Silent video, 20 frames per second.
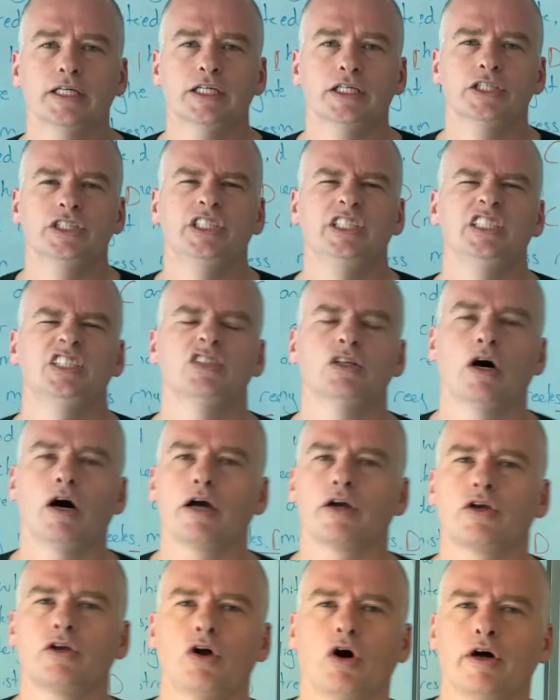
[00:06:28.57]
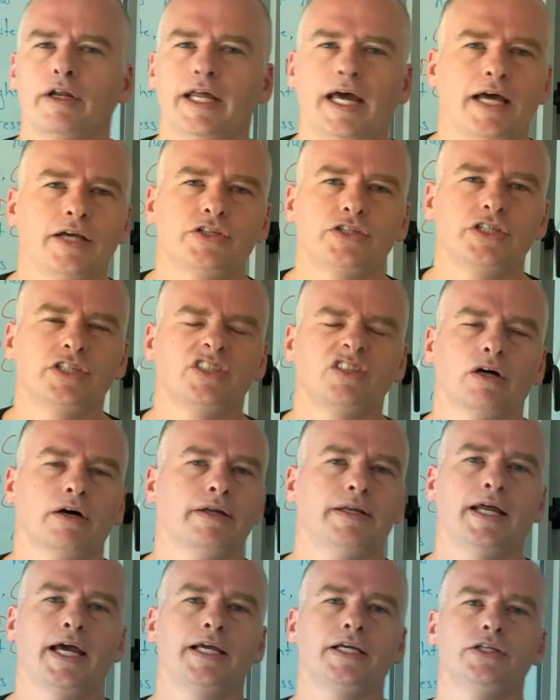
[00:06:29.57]
She's not a goddess, she's not
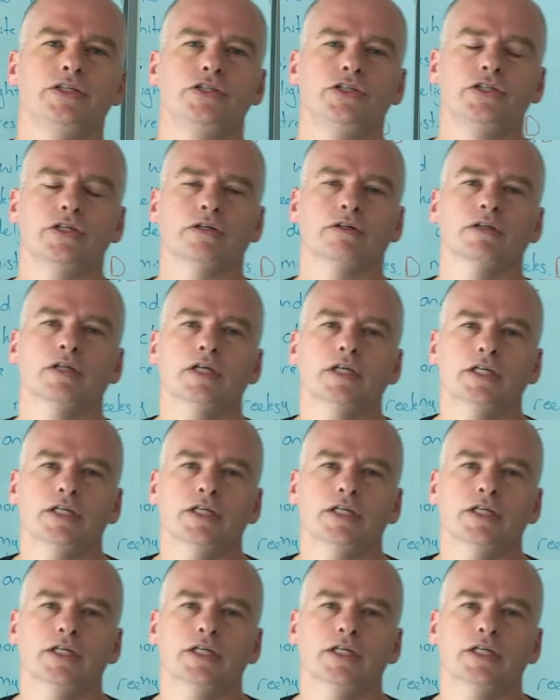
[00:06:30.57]
an angel,